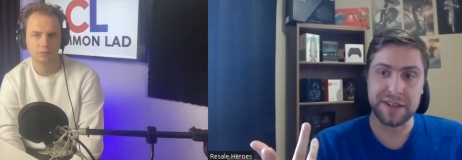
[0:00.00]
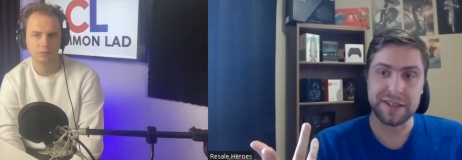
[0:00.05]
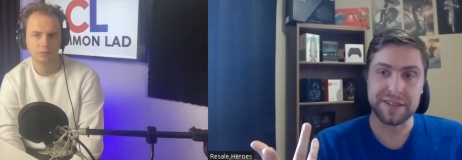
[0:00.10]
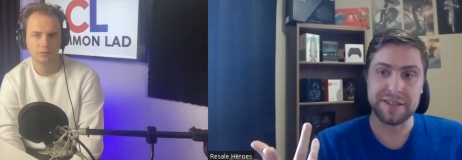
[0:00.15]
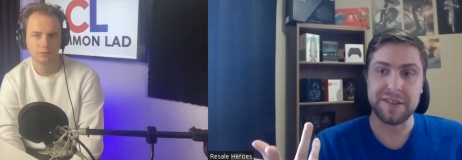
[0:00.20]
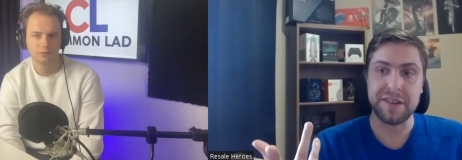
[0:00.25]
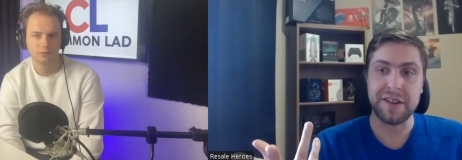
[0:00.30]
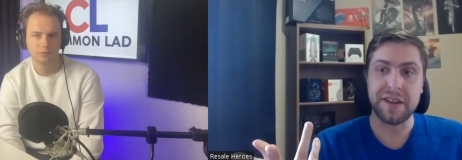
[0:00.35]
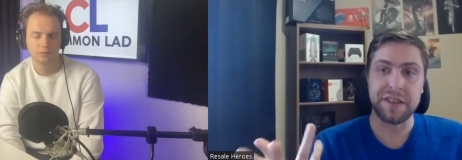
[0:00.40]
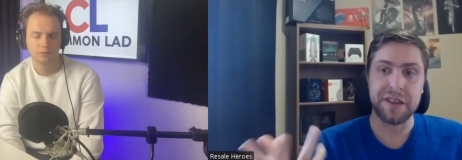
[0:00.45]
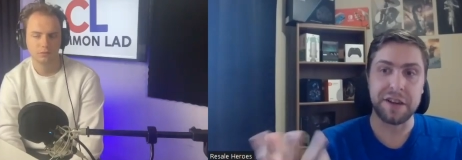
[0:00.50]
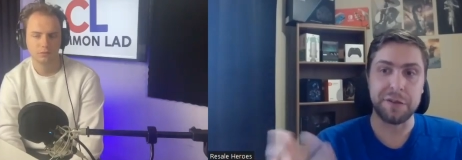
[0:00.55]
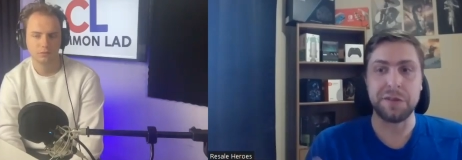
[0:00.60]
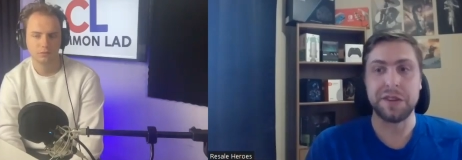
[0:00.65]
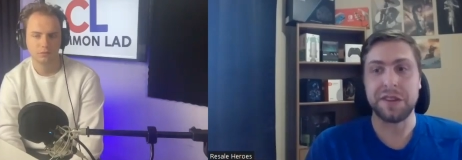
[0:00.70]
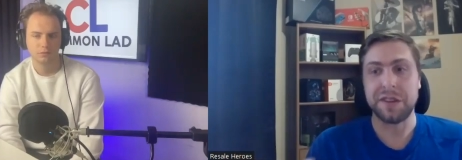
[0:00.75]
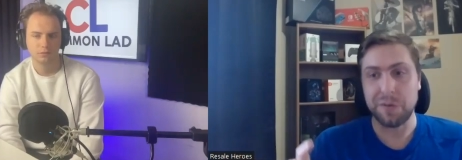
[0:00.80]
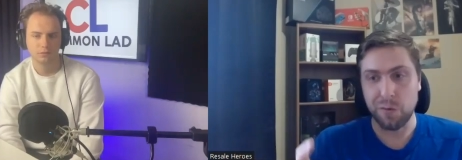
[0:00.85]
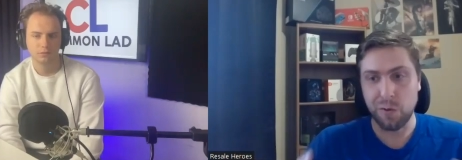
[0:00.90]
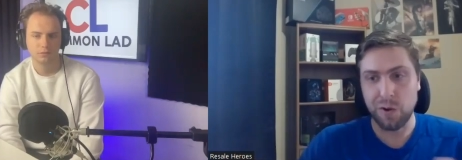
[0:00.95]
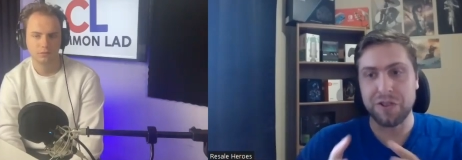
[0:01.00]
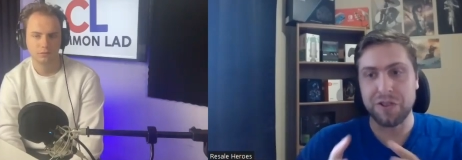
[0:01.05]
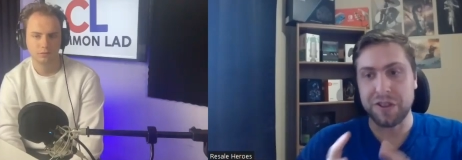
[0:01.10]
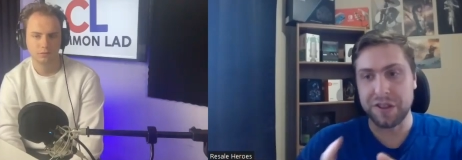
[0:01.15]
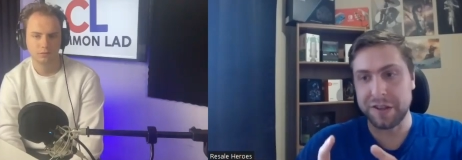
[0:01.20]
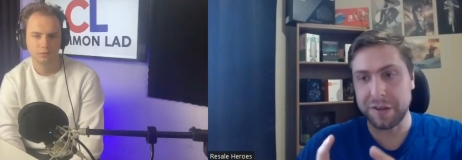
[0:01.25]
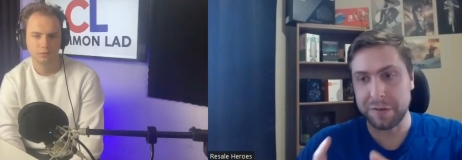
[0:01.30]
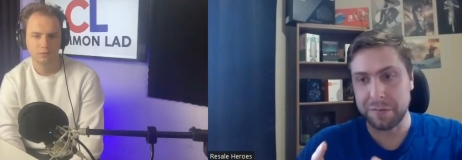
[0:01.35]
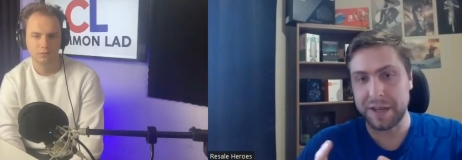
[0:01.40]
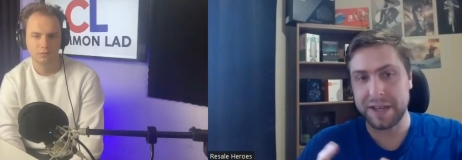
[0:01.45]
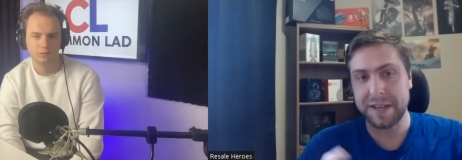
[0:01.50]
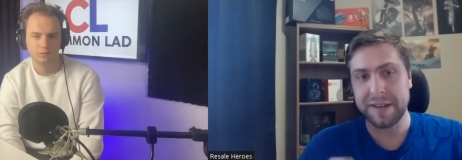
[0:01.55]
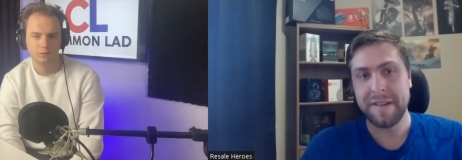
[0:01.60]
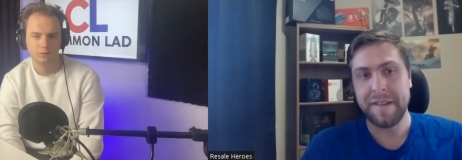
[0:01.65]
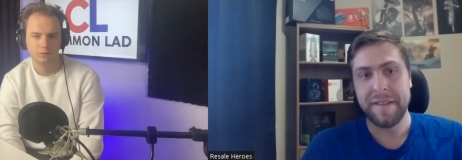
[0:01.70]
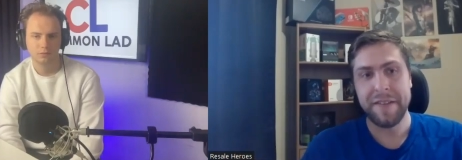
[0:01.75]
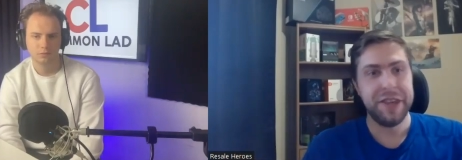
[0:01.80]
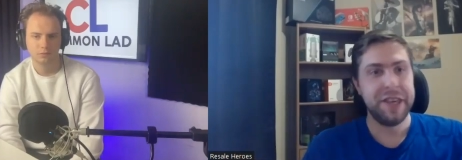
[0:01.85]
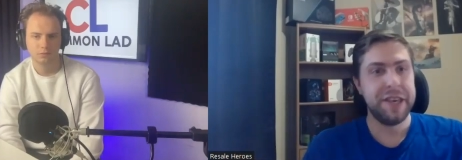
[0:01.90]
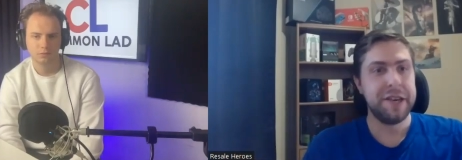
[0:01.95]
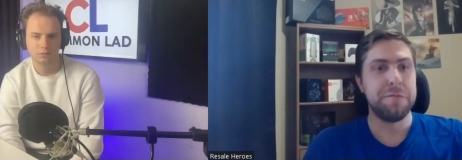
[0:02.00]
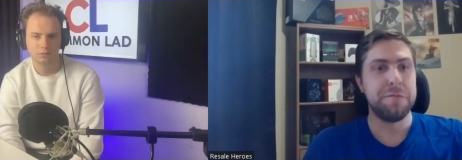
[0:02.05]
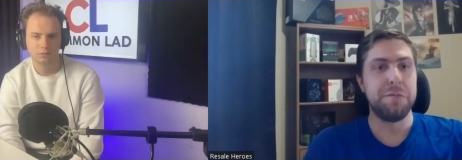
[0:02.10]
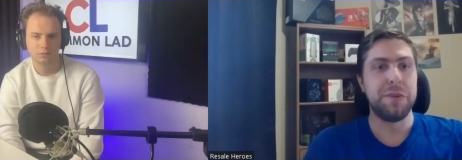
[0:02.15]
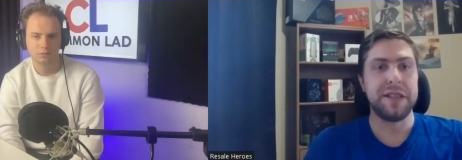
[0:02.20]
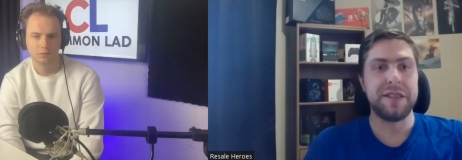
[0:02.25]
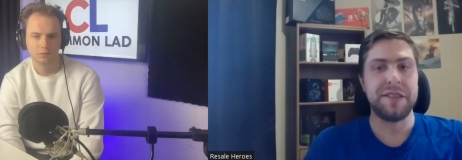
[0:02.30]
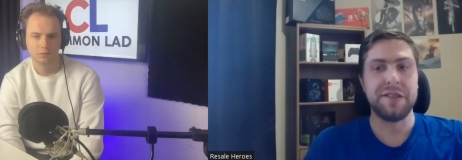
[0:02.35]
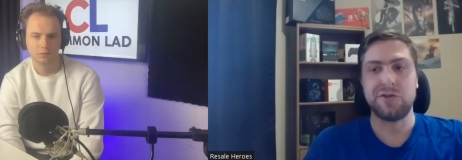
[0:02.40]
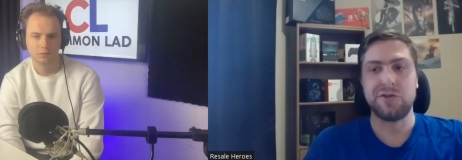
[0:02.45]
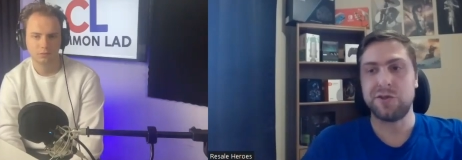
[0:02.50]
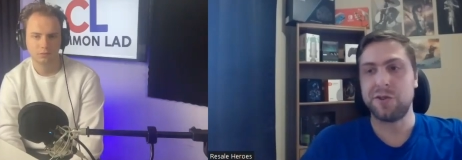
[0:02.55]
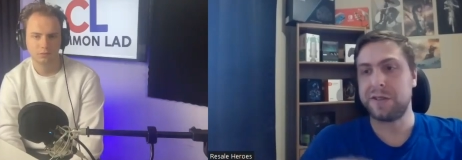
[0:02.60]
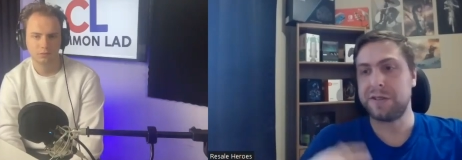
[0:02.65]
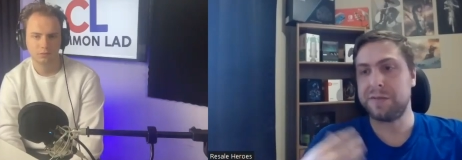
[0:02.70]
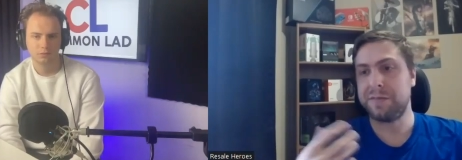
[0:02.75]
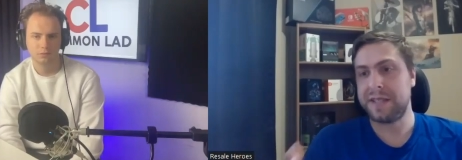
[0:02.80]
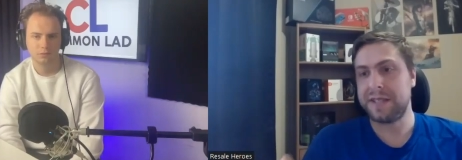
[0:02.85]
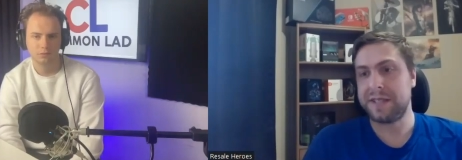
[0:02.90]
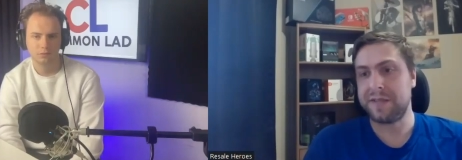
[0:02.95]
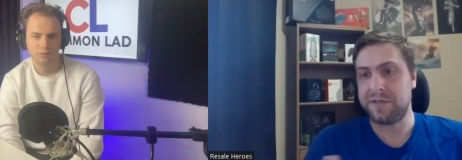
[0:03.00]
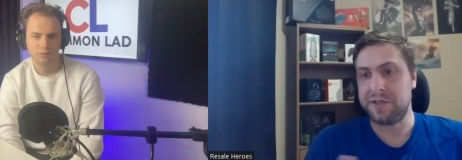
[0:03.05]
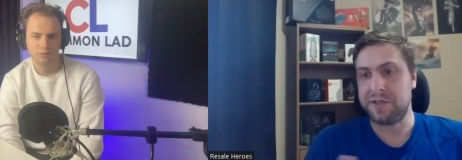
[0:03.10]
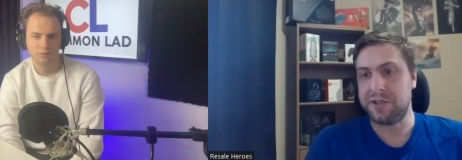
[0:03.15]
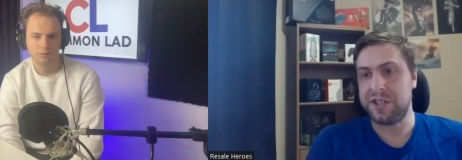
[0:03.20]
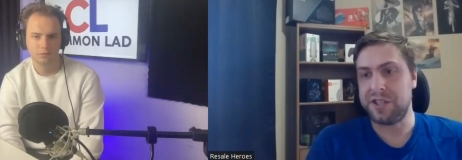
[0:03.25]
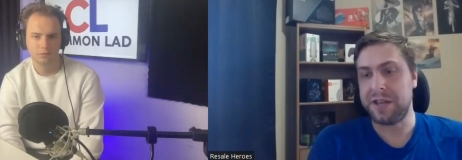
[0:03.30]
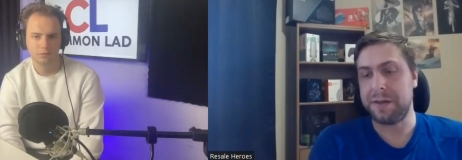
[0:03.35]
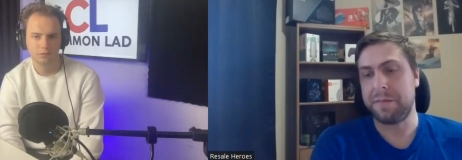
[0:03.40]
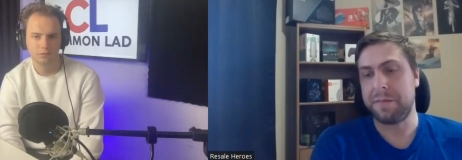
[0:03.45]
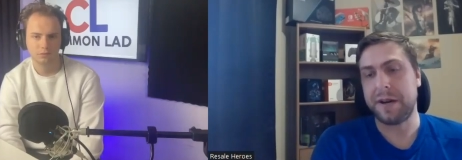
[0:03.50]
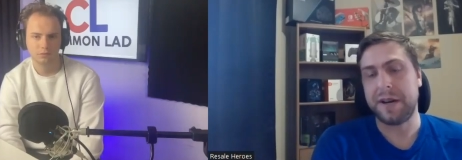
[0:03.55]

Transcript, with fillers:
Speaker 1: next to nothing, but they're worth a little bit, but they're so expensive to ship.